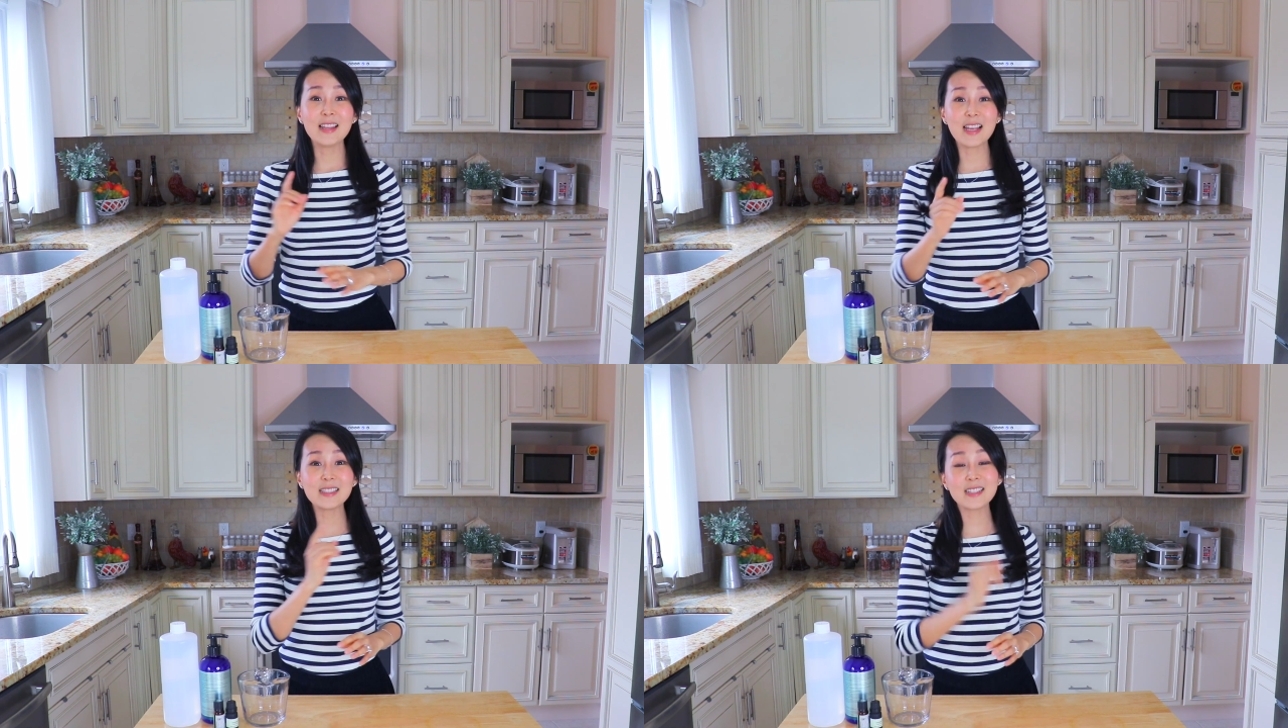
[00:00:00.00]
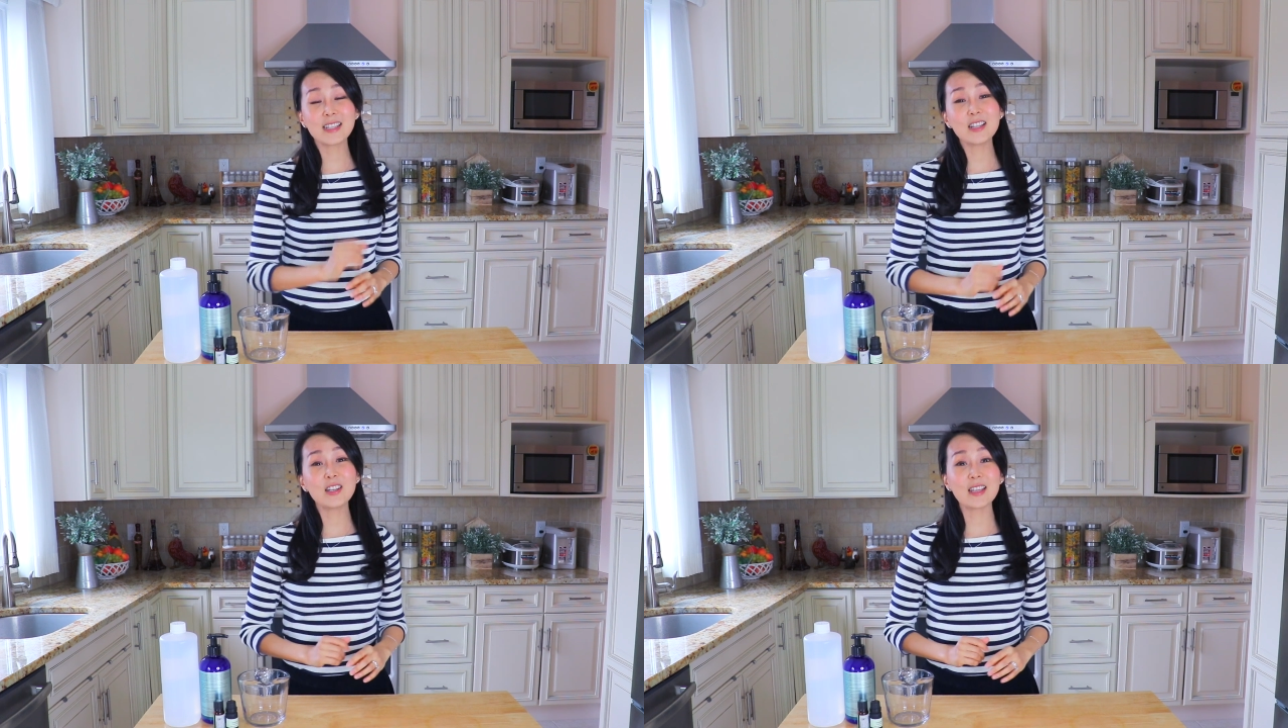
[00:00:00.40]
Let's
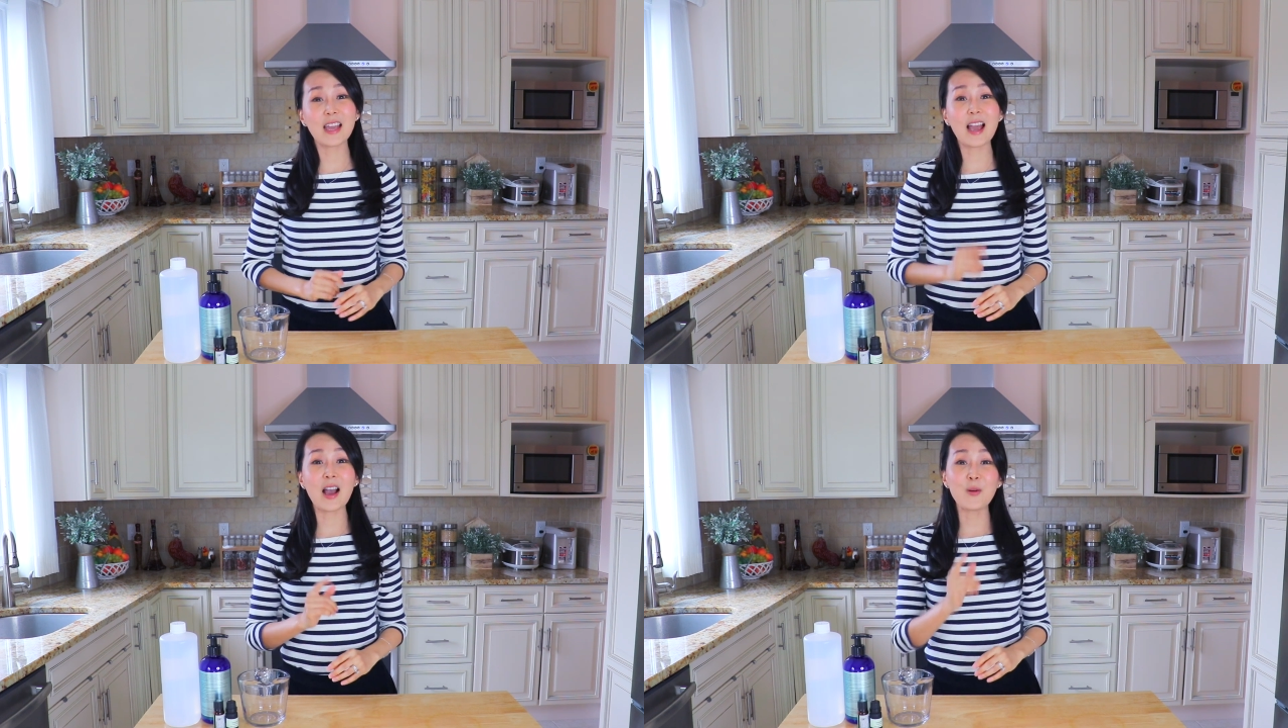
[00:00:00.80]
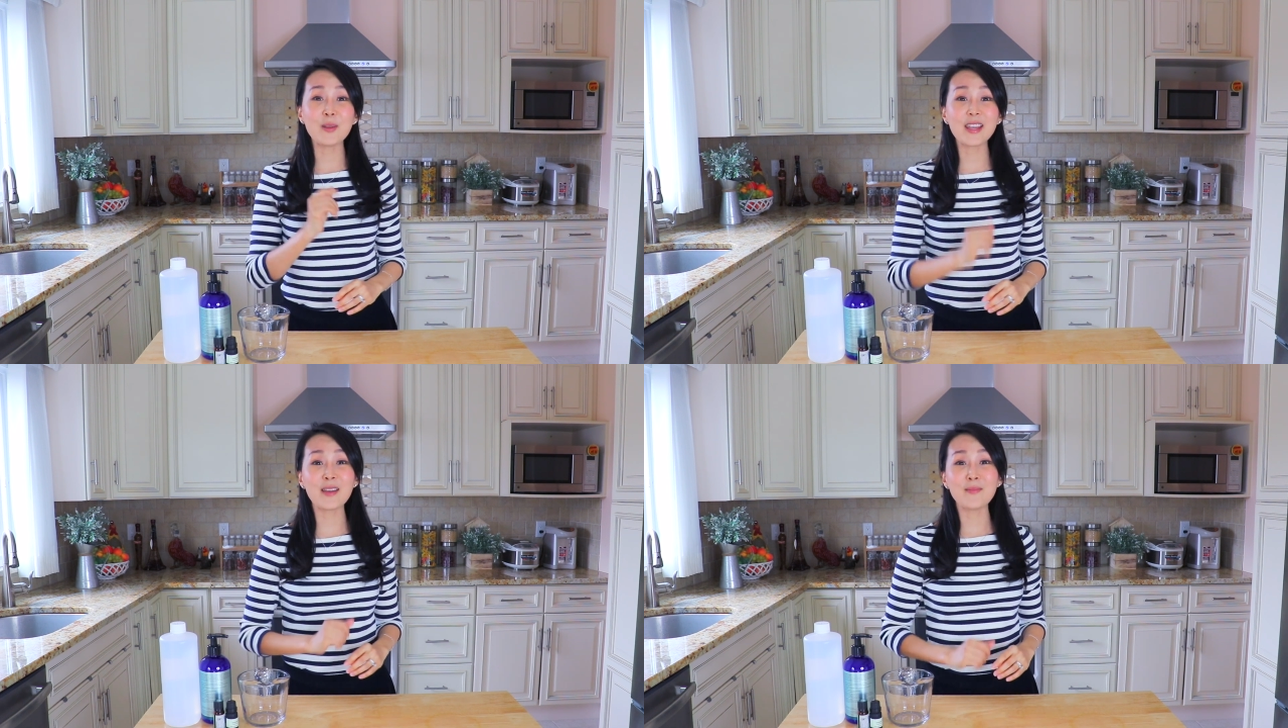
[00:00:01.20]
take a look at how
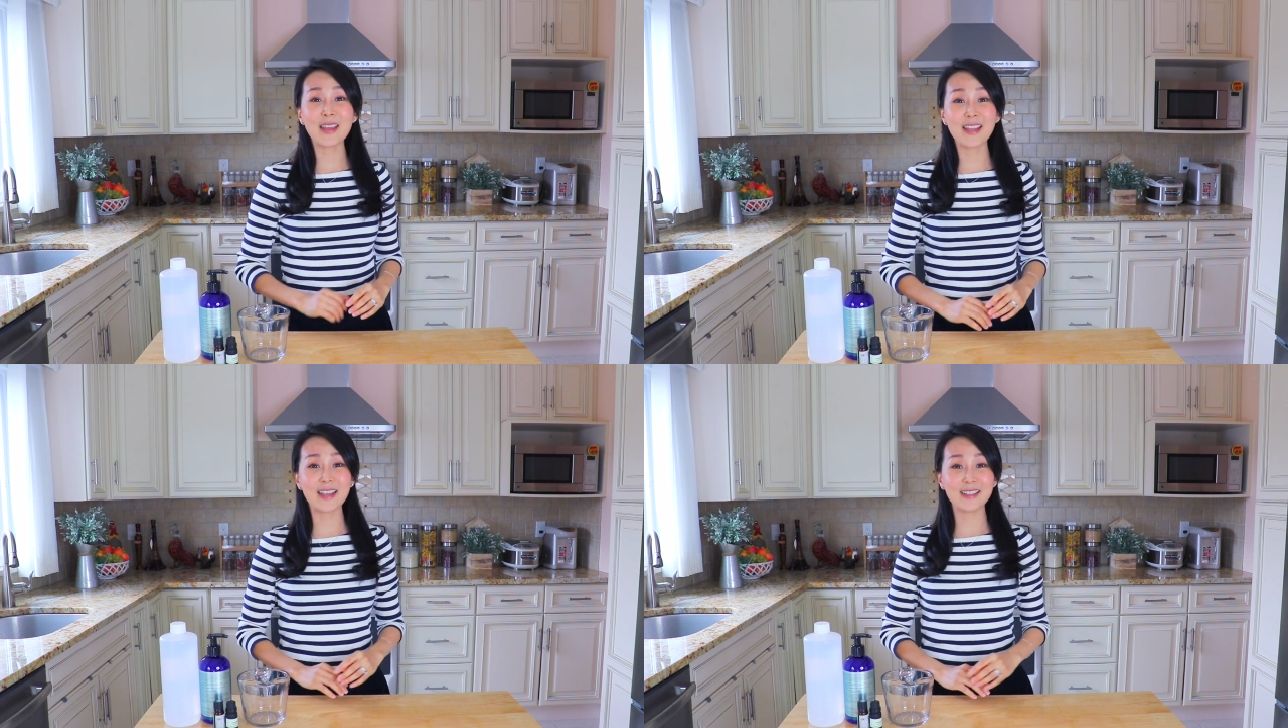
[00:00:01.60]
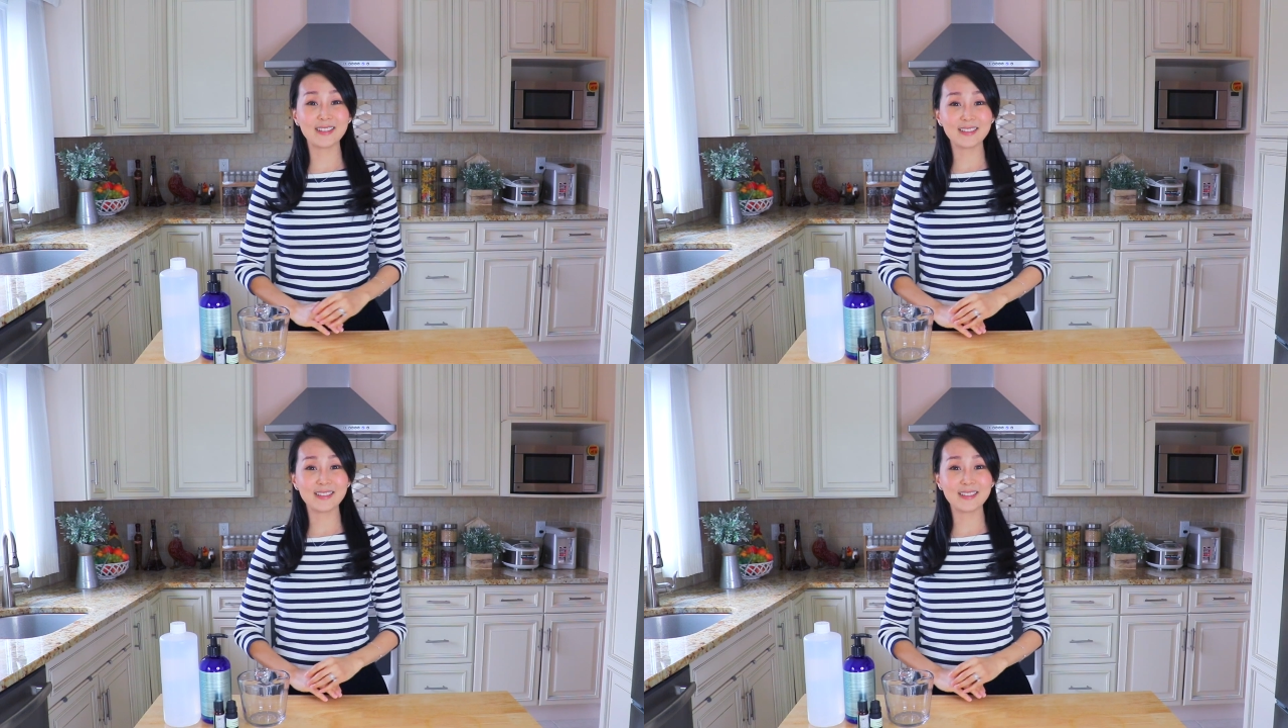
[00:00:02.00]
we can make it.